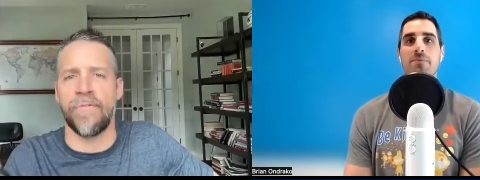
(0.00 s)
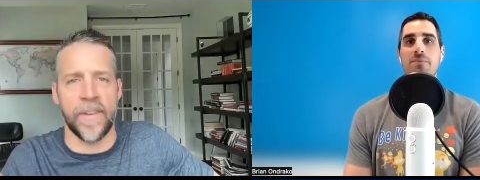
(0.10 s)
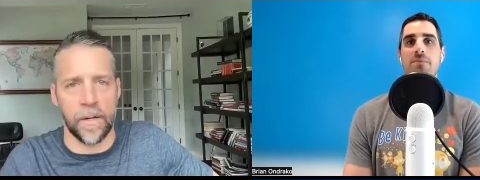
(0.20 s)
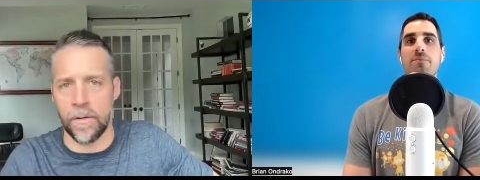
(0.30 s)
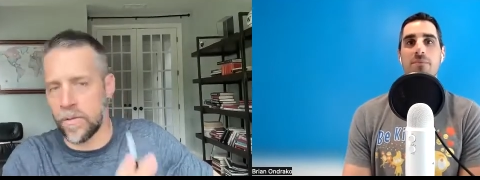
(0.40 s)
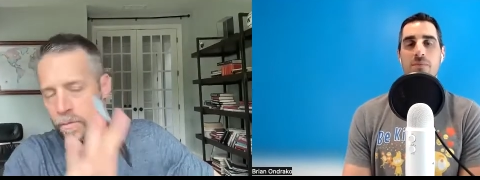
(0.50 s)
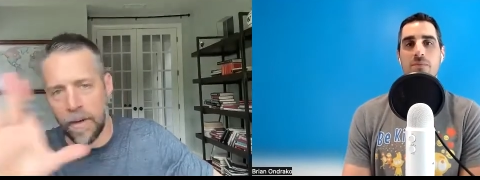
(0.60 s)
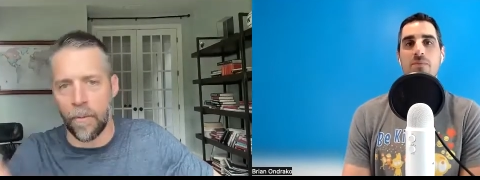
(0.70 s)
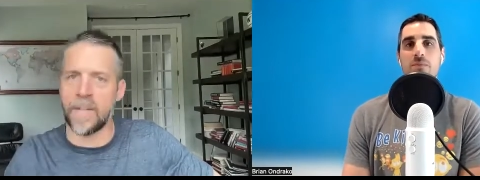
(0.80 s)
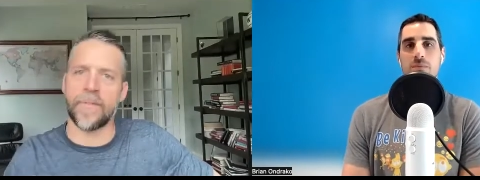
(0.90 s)
Speaker 1: figures, right?
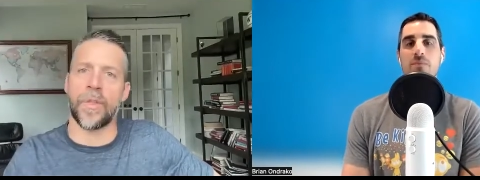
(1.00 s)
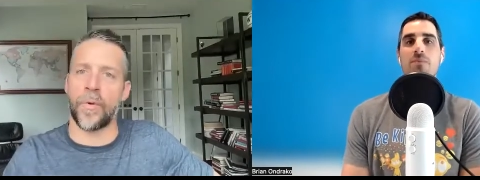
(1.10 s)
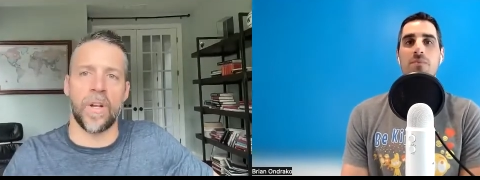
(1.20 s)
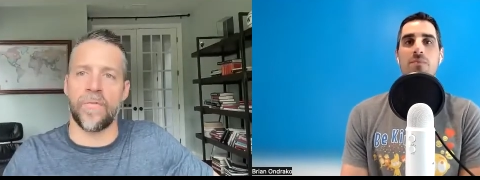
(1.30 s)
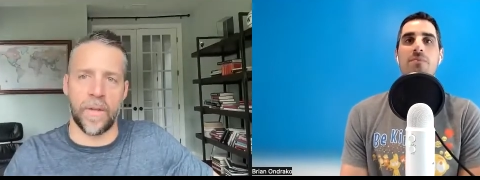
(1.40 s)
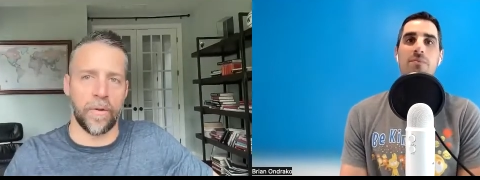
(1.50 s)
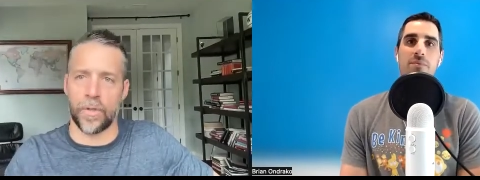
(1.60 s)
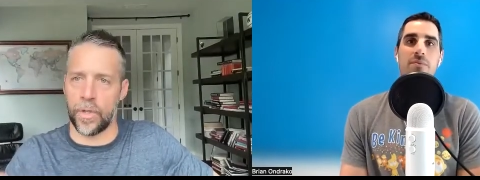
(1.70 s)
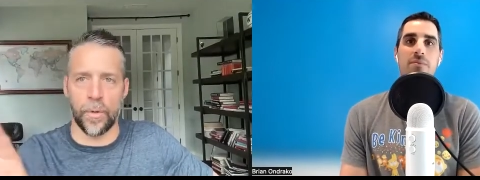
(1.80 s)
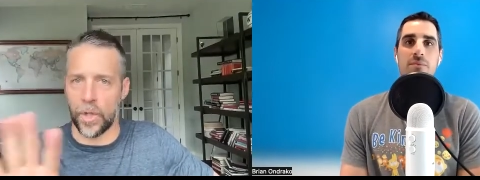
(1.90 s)
Whatever authority figures
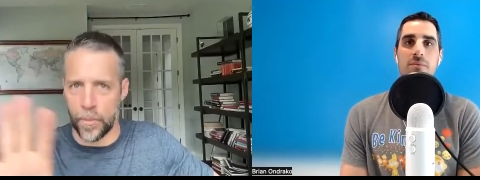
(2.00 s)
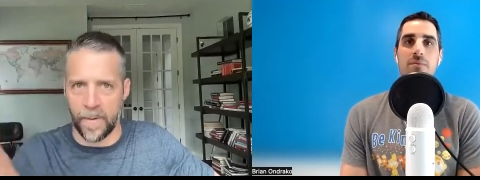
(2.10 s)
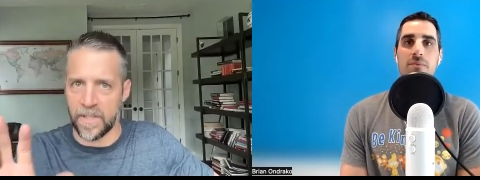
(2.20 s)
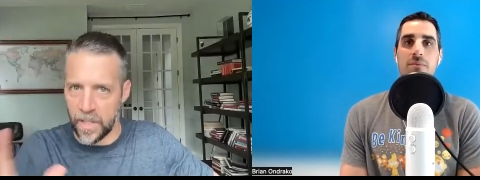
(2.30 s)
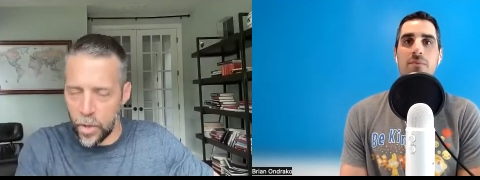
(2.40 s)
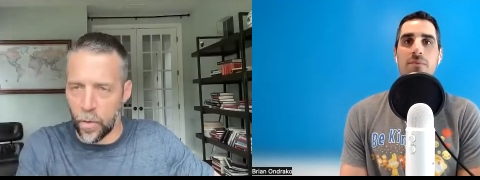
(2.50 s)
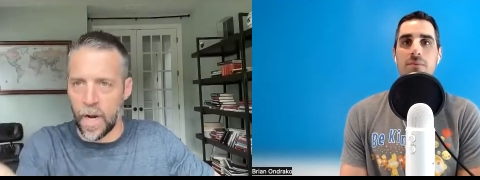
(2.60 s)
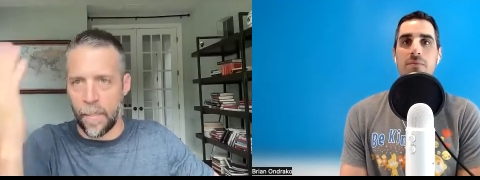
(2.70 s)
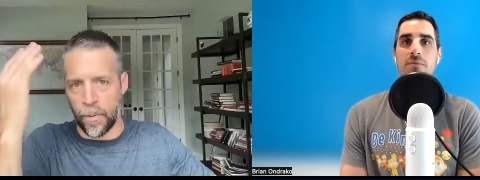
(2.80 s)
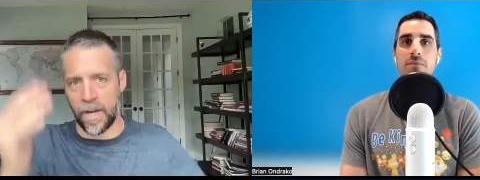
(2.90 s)
you experienced in your
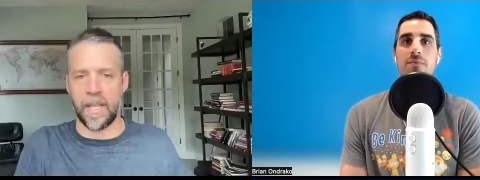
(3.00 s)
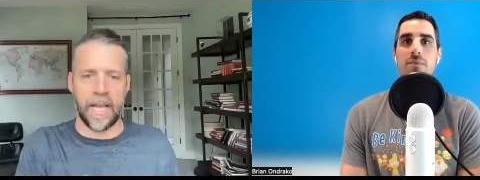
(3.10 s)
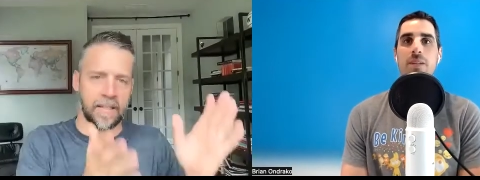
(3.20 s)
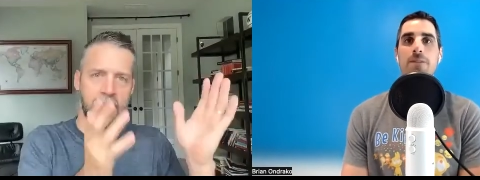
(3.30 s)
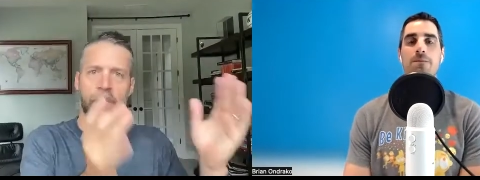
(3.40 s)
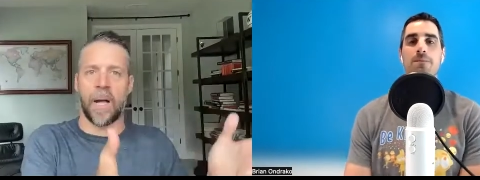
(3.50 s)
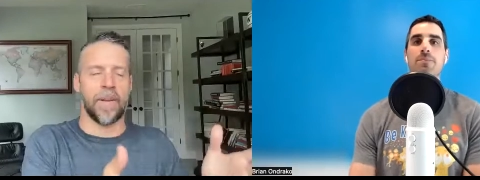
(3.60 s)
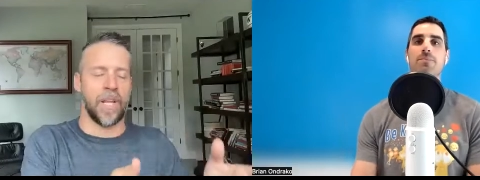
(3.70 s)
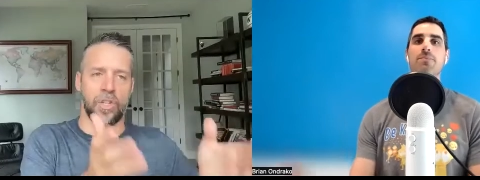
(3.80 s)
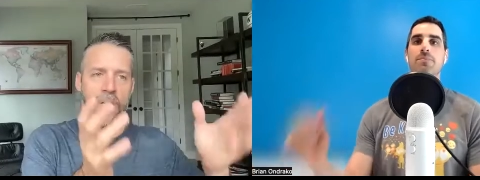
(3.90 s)
upbringing, you got some
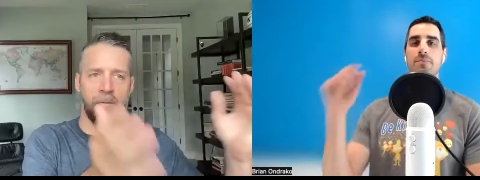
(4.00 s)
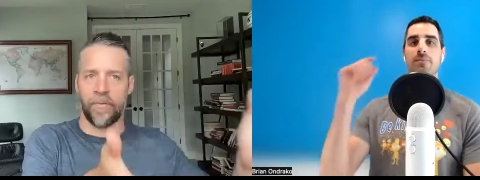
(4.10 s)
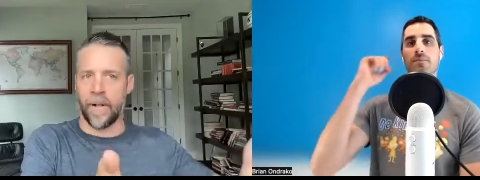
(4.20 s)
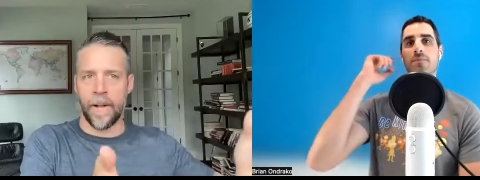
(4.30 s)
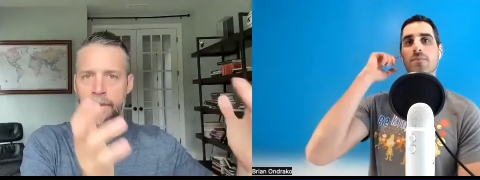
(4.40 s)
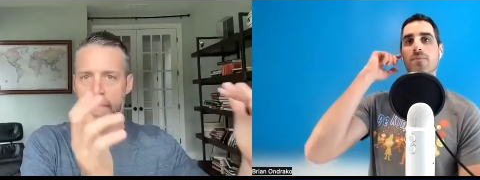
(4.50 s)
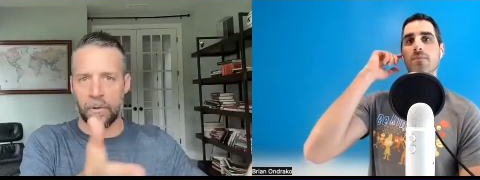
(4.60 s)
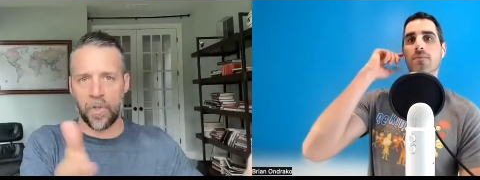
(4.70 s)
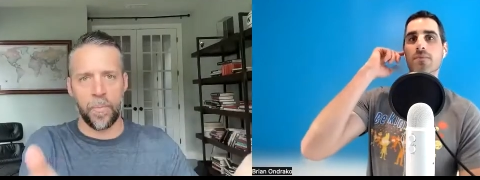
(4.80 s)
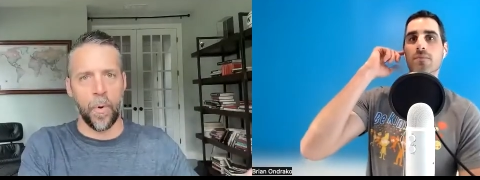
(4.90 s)
combination of, you know,
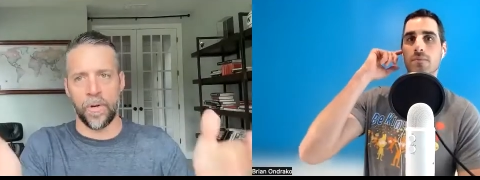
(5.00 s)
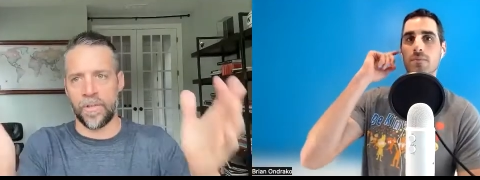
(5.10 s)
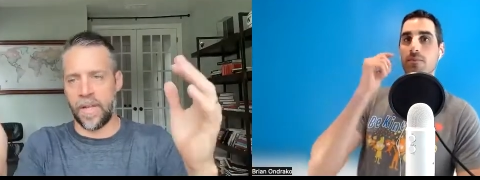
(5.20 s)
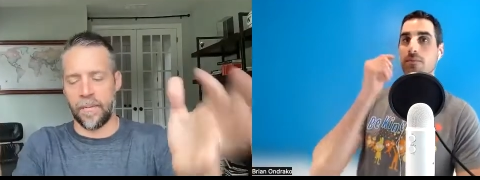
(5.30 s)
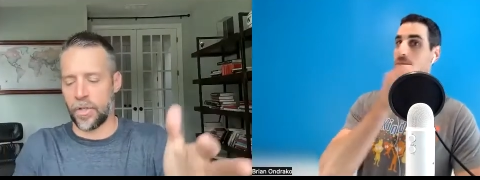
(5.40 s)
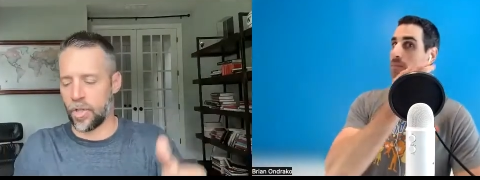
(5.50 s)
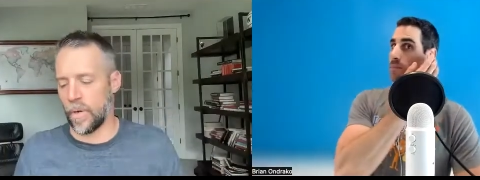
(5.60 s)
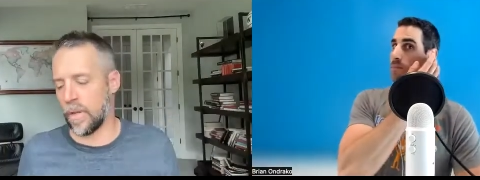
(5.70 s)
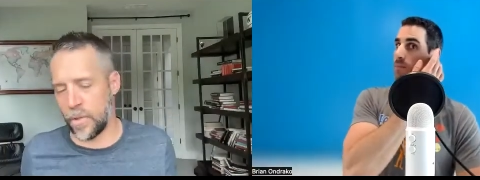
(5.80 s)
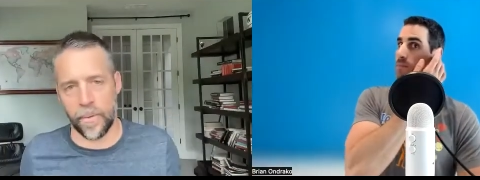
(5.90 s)
sports. I'm not sure what
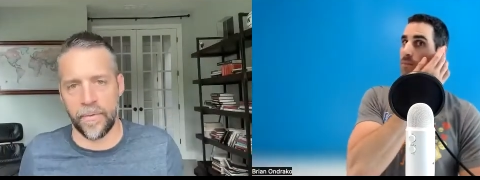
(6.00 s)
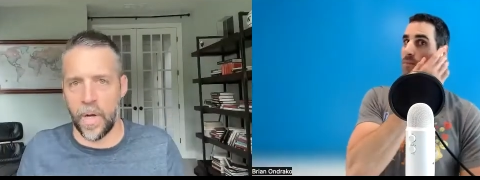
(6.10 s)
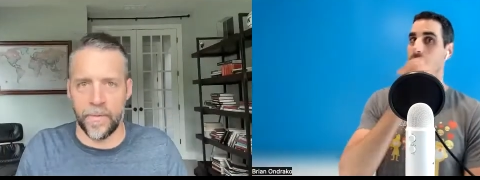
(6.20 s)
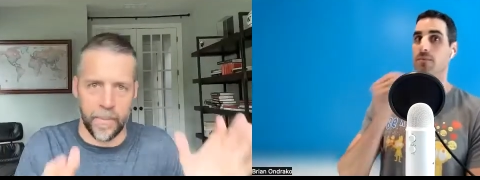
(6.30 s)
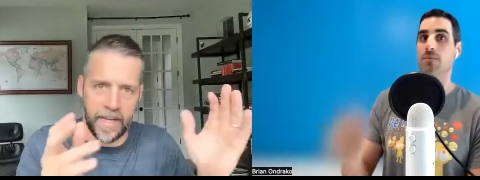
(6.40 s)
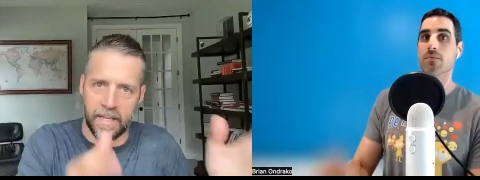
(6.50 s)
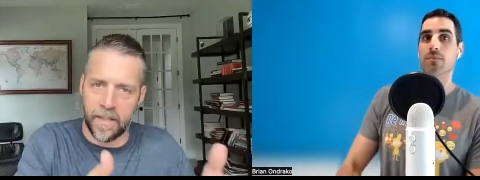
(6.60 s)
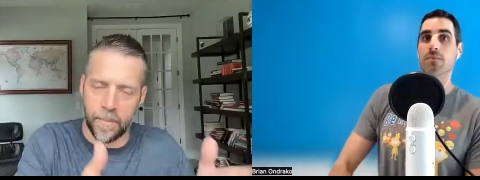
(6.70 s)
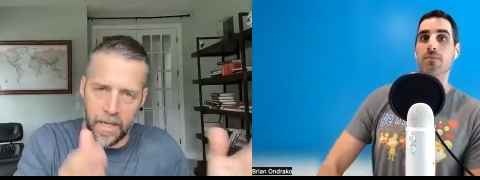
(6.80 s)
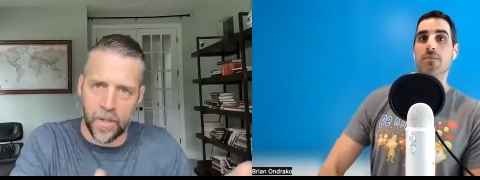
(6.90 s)
else you were involved in, but you got
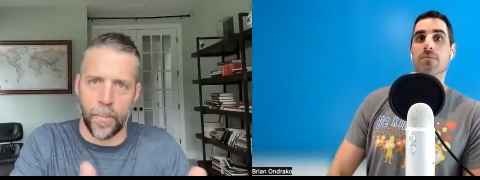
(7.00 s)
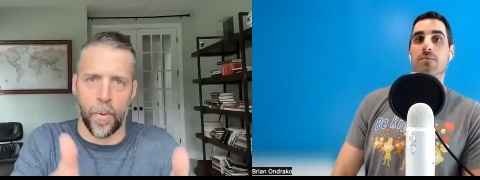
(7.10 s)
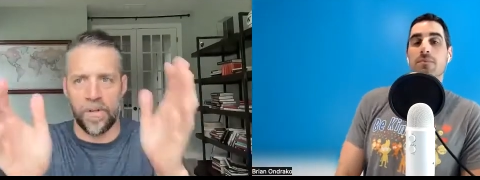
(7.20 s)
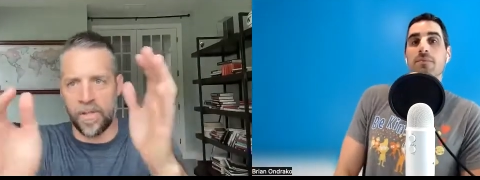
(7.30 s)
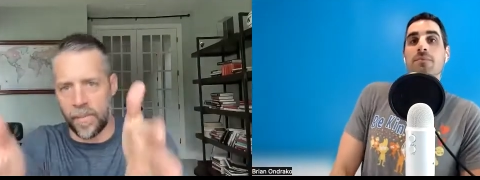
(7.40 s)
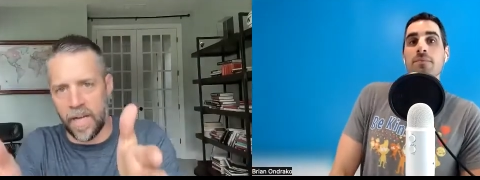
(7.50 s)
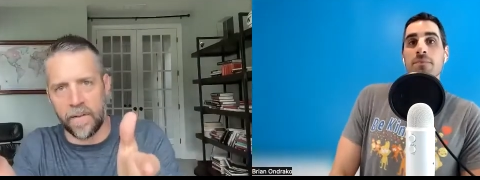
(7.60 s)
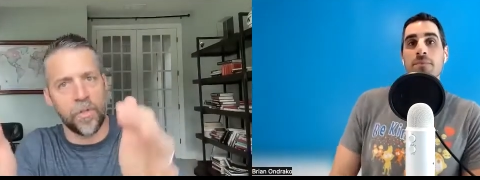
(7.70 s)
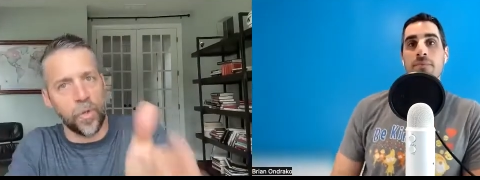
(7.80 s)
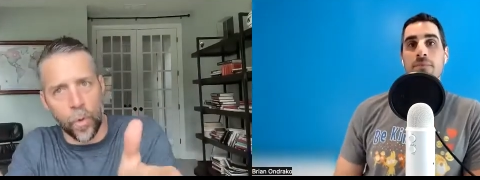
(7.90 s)
some kind of sports, some kind of
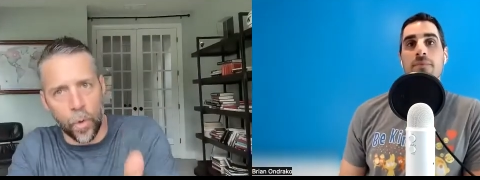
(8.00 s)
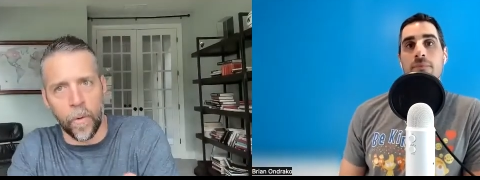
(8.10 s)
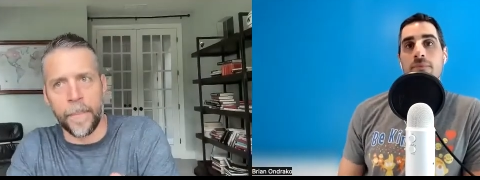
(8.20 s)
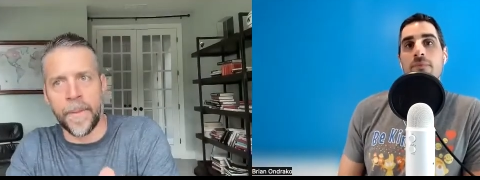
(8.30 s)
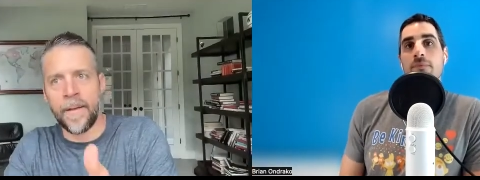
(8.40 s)
school,